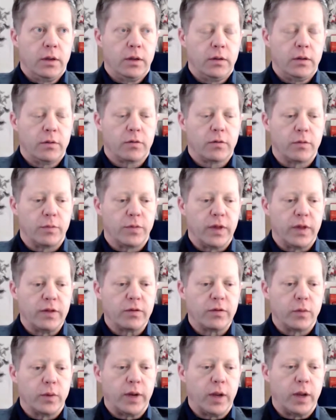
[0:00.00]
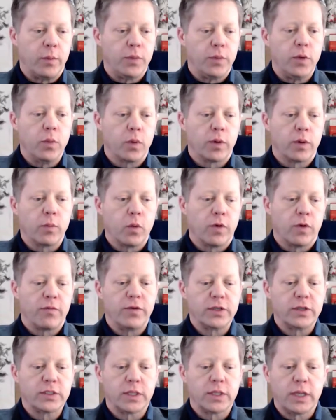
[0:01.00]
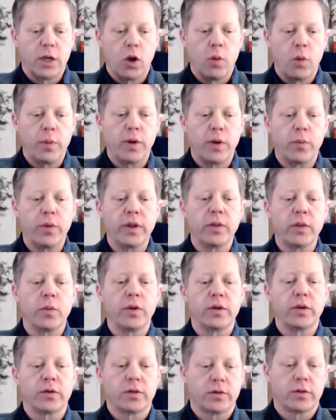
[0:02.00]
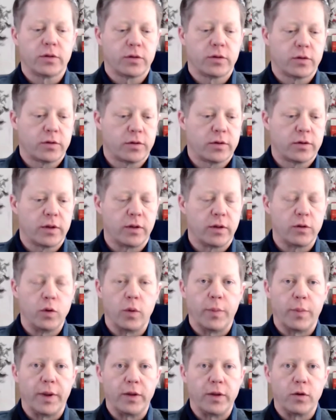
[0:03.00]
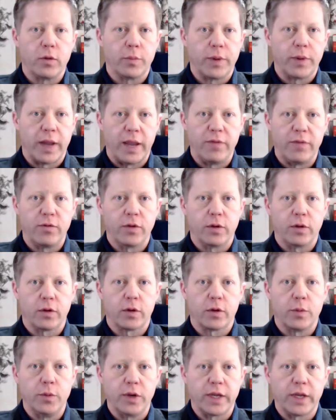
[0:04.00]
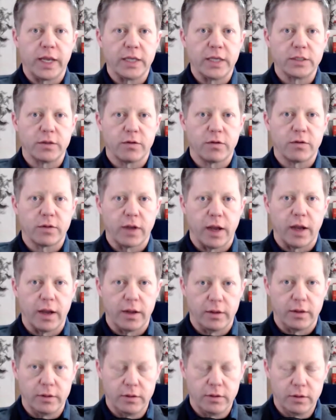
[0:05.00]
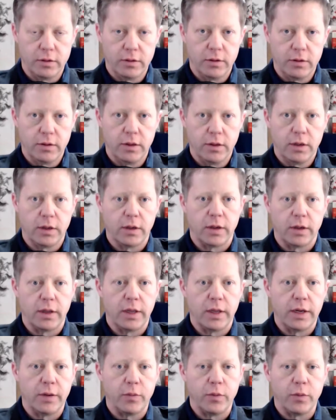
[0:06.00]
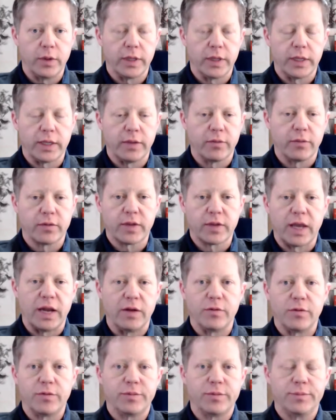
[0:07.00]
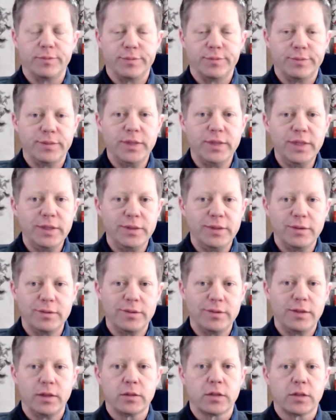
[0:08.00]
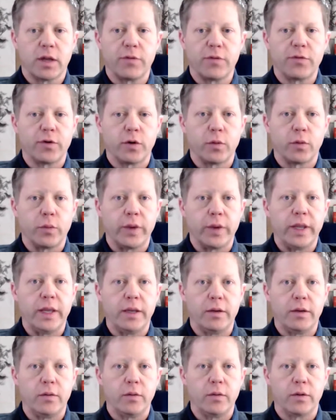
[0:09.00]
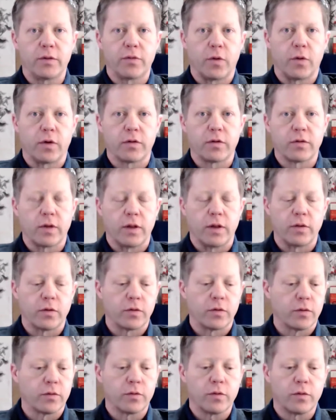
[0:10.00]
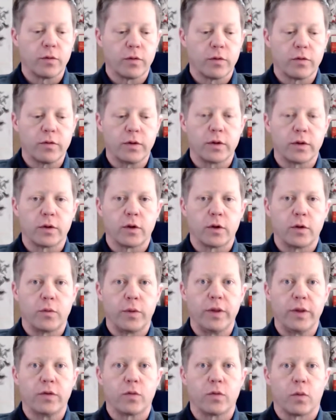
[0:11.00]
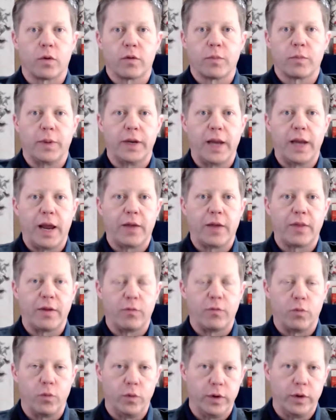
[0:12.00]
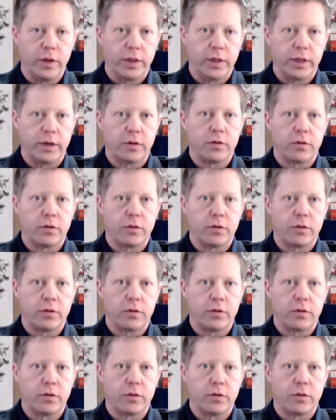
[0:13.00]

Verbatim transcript: some things that would help you work more efficiently at home, but it really wouldn't tell you about your behavioral or communication style. Uh, mm-hmm. And it really, it was yes. kind of a little tougher to read as far as others. It was, it was still a good resource, but now they've really